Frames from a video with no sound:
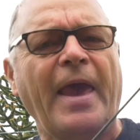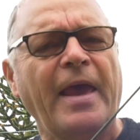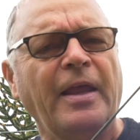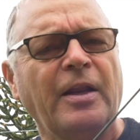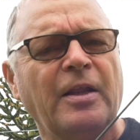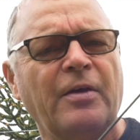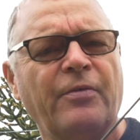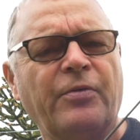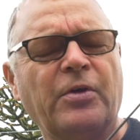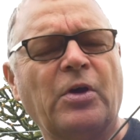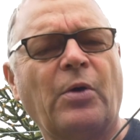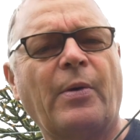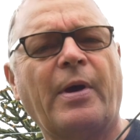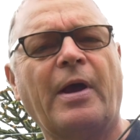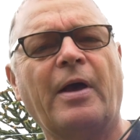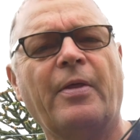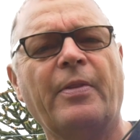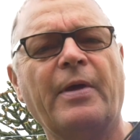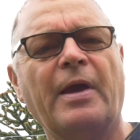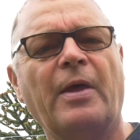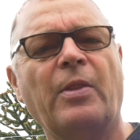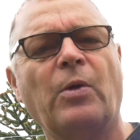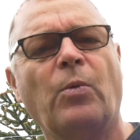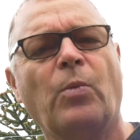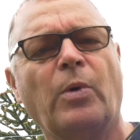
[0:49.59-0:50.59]
any of you out
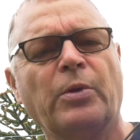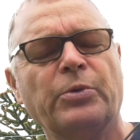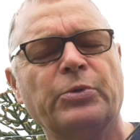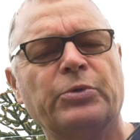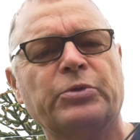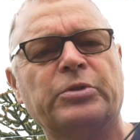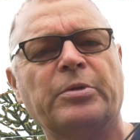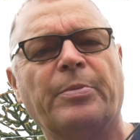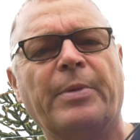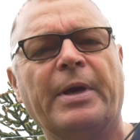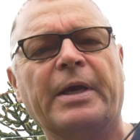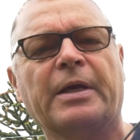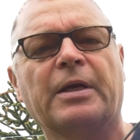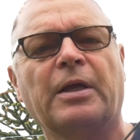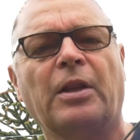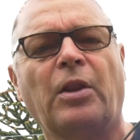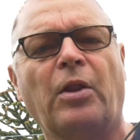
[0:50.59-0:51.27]
there that wants to make a